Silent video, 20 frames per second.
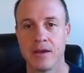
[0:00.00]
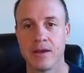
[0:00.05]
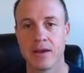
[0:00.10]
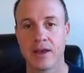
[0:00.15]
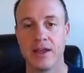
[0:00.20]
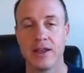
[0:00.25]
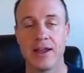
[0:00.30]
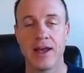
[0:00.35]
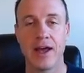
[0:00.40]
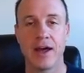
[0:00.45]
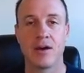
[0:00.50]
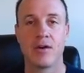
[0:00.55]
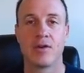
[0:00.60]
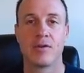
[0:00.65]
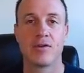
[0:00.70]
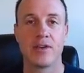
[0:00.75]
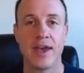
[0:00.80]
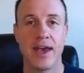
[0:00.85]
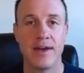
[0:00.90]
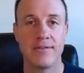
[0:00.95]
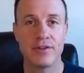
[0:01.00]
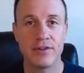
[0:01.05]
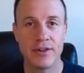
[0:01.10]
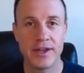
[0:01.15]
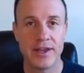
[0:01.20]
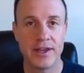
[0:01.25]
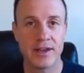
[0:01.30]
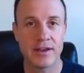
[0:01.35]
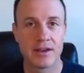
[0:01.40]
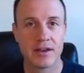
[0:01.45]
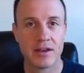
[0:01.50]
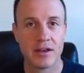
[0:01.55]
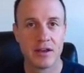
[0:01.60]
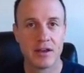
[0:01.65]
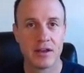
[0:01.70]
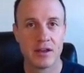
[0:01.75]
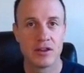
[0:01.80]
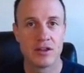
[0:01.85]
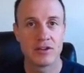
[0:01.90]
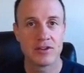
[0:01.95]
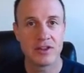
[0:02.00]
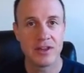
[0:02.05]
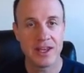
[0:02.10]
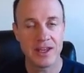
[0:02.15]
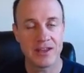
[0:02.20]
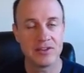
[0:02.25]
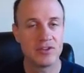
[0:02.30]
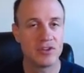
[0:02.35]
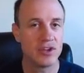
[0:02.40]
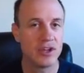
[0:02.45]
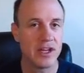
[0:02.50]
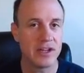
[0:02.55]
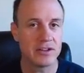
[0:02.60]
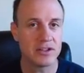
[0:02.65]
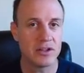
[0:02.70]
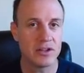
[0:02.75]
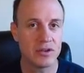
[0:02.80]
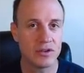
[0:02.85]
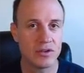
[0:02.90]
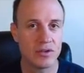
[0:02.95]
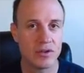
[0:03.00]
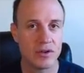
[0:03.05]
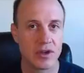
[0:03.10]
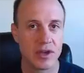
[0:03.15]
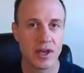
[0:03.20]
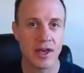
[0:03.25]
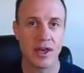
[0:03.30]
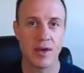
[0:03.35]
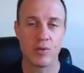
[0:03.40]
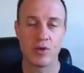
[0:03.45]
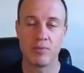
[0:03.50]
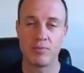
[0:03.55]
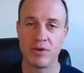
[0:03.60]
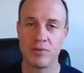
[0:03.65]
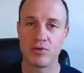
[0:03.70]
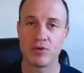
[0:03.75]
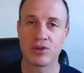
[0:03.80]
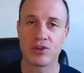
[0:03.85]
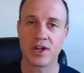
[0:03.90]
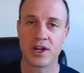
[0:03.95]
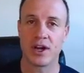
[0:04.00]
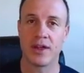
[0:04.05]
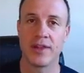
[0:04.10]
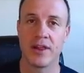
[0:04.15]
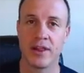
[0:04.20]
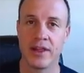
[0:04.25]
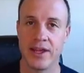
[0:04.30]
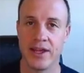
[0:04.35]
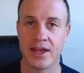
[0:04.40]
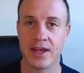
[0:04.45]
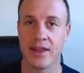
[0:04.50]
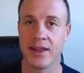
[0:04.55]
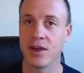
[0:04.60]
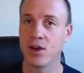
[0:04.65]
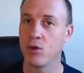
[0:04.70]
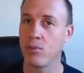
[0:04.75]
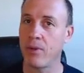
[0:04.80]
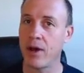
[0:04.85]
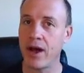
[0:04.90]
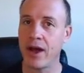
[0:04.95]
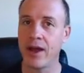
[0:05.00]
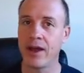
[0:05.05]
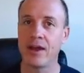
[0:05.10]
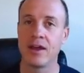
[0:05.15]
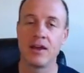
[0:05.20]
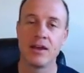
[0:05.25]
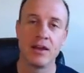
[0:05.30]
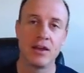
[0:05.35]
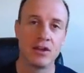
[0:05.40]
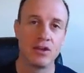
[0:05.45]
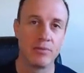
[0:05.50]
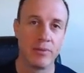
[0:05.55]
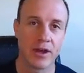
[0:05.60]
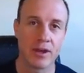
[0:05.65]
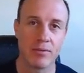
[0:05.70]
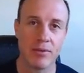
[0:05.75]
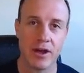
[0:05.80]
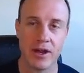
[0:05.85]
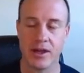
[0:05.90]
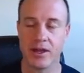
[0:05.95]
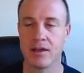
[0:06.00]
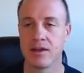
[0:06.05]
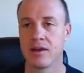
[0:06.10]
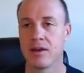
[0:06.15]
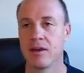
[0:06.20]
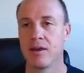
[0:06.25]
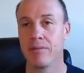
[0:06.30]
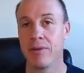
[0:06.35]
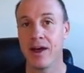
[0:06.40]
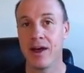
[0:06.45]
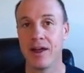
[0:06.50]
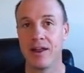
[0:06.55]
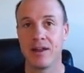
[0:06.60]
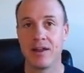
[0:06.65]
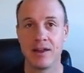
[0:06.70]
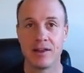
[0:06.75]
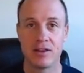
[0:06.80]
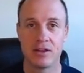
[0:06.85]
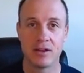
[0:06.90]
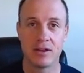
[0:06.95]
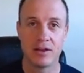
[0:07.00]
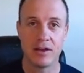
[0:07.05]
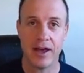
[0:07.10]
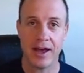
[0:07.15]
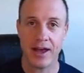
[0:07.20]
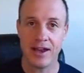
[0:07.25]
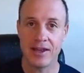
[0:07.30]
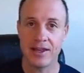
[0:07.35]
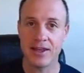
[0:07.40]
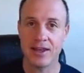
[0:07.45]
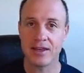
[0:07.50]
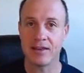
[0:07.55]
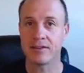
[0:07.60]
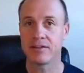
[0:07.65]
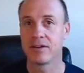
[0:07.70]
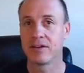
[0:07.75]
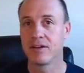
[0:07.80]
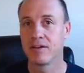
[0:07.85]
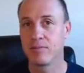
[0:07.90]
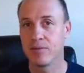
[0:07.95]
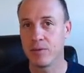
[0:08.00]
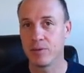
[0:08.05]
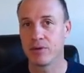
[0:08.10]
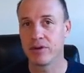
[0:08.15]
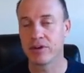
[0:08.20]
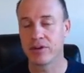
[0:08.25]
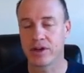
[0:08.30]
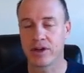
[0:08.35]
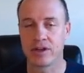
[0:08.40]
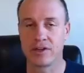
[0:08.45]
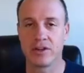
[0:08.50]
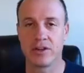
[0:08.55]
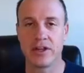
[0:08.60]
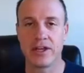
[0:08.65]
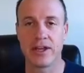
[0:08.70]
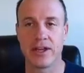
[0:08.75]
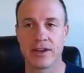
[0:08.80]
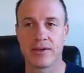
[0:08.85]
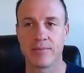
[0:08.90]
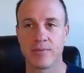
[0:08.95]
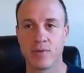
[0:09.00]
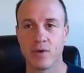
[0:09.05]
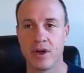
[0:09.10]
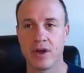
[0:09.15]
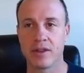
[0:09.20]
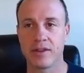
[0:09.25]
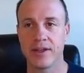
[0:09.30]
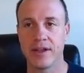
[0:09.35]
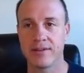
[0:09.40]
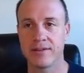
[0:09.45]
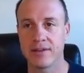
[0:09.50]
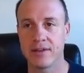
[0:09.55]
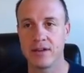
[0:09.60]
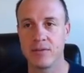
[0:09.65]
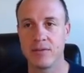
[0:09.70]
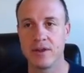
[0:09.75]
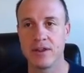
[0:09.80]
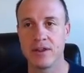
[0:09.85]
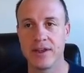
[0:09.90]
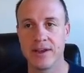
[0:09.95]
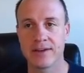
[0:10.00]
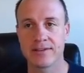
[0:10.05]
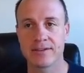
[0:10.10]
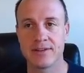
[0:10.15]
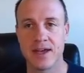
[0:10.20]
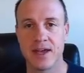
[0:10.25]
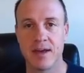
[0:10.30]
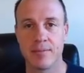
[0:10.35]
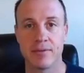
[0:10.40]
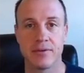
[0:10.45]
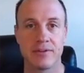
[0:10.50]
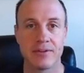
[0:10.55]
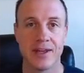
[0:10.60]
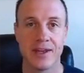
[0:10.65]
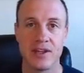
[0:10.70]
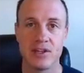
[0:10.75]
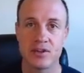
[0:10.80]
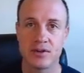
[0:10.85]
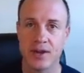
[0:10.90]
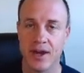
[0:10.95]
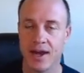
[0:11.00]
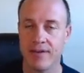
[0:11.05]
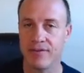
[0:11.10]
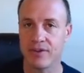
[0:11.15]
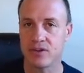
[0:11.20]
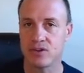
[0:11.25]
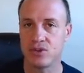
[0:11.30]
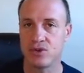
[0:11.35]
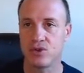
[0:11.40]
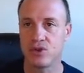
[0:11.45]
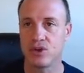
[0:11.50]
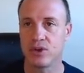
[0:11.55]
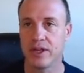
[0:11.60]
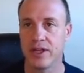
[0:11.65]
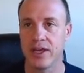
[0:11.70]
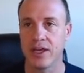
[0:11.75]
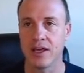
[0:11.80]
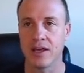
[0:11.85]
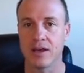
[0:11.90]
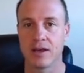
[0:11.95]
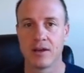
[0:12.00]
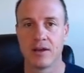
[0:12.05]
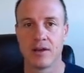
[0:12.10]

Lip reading: Okay, now you have your link. This link is unique to you. And when people click on that link and they go buy, you make money. But how do you get people to click on your link? Well, that's going to be the next step, is getting traffic to your link.